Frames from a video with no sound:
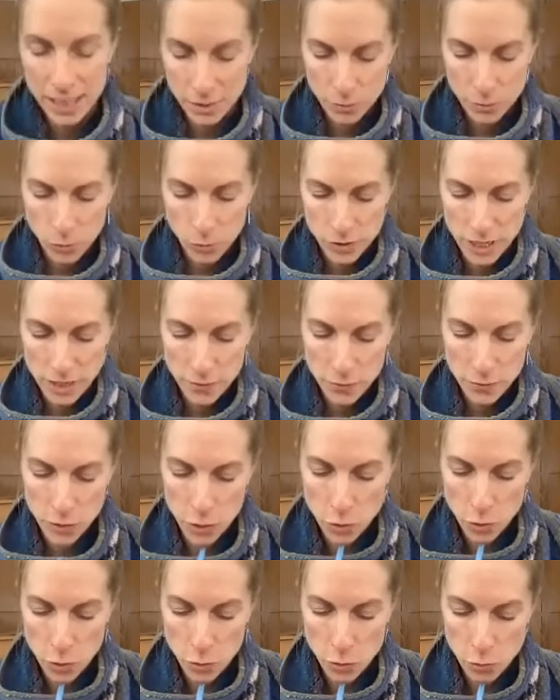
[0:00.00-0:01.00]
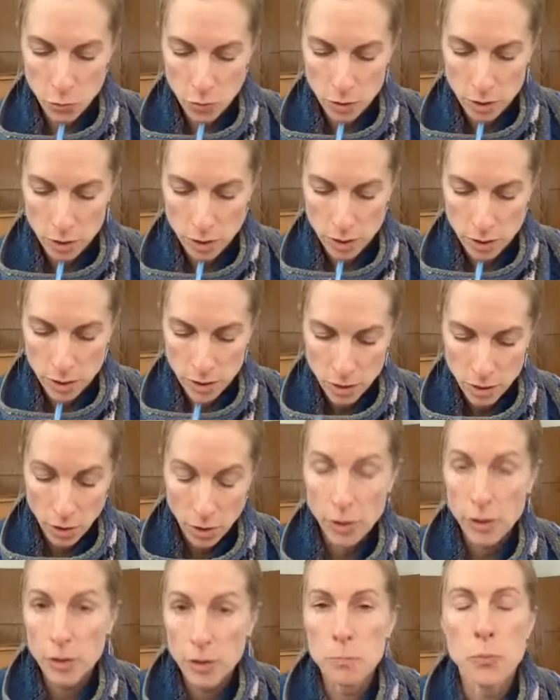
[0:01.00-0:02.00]
then, well, if you
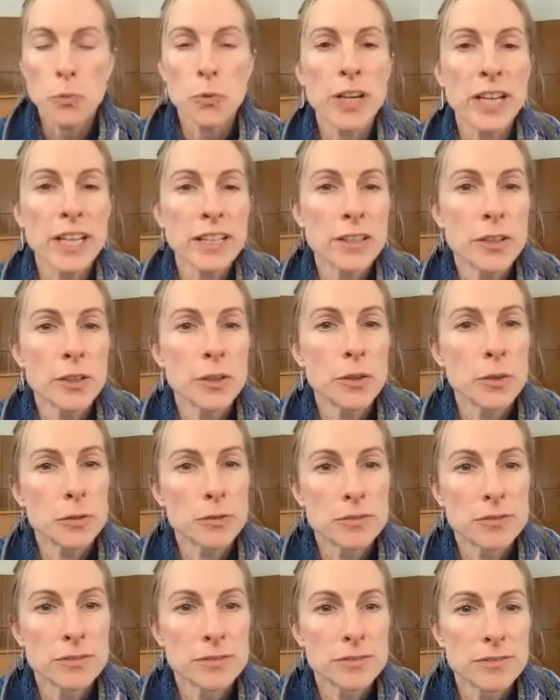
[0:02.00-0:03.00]
are brand new